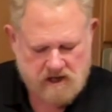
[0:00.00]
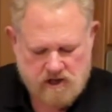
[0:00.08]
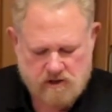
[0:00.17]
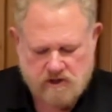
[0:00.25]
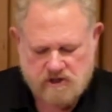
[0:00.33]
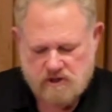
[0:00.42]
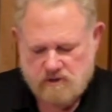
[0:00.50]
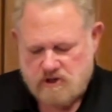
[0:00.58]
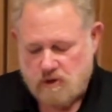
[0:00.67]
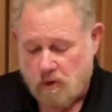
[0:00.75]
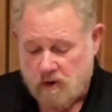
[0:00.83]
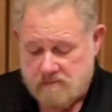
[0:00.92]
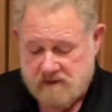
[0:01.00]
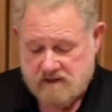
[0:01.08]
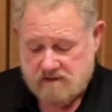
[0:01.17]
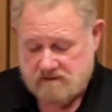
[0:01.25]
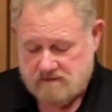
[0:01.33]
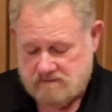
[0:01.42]
You could use
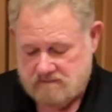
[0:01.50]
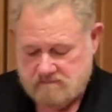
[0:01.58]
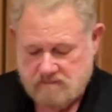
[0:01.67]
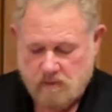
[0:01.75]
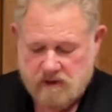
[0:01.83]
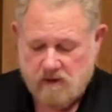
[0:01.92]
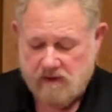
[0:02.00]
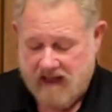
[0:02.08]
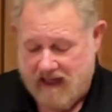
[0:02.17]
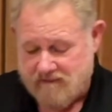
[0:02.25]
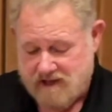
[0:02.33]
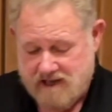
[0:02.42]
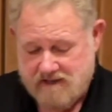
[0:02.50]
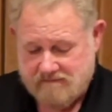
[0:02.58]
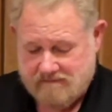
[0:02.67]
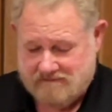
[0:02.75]
cornmeal, but we don't have any.